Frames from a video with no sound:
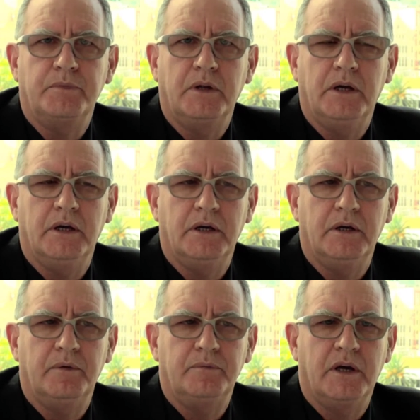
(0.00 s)

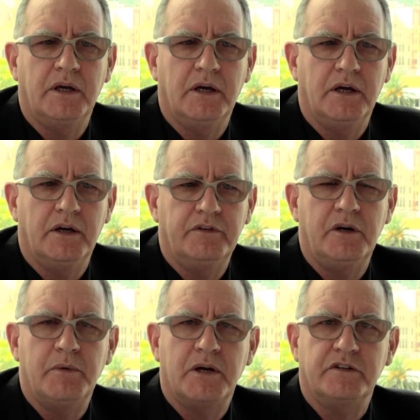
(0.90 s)
They are very
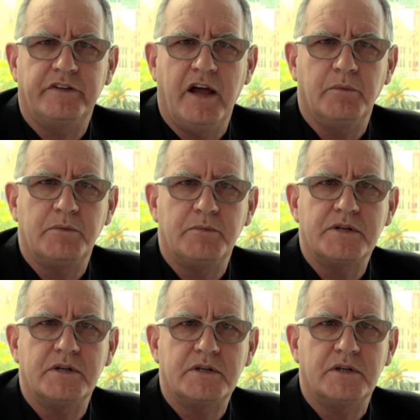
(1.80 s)
much a family
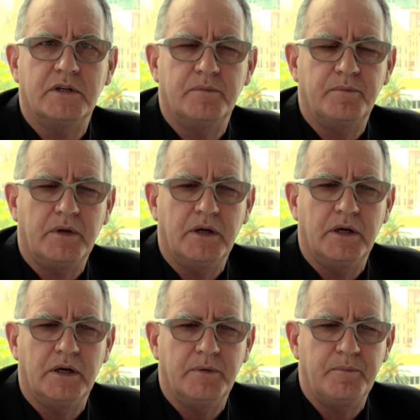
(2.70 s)
business in
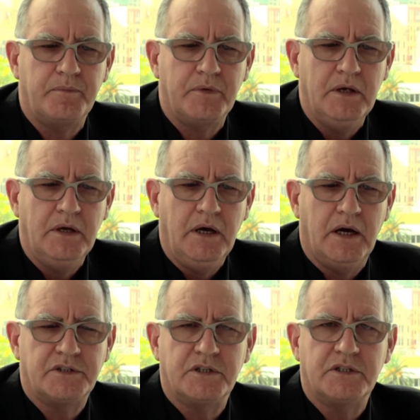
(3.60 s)

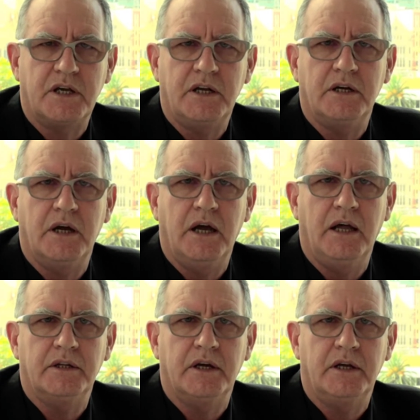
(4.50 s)
Argentina,
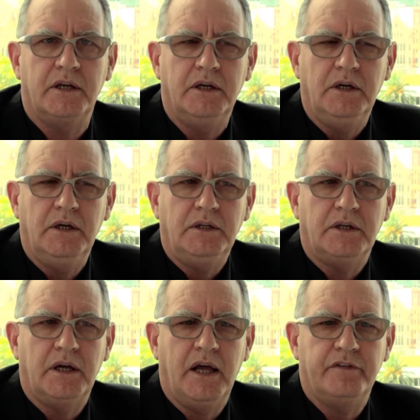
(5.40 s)
and they
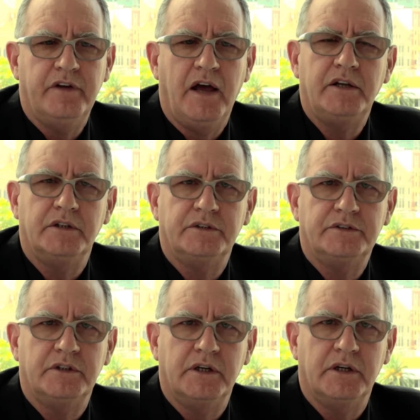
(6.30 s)
have values
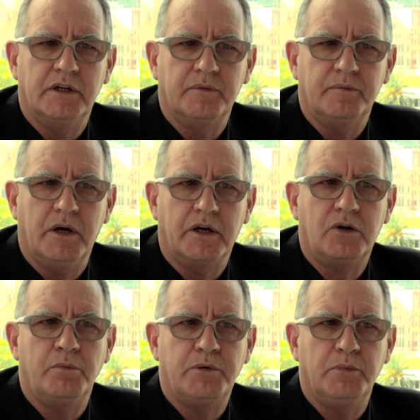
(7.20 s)
that are
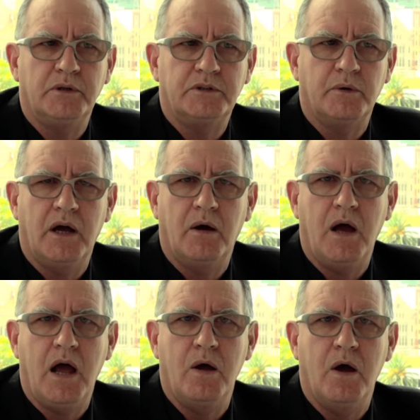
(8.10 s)
comparable to
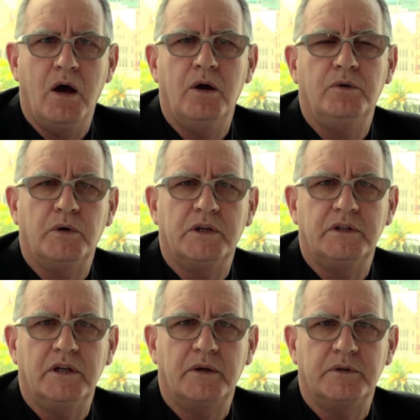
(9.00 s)
our own when
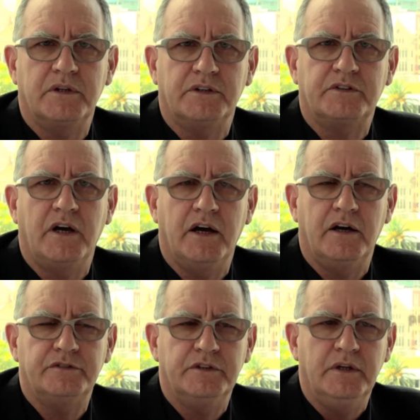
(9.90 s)
dealing with their staff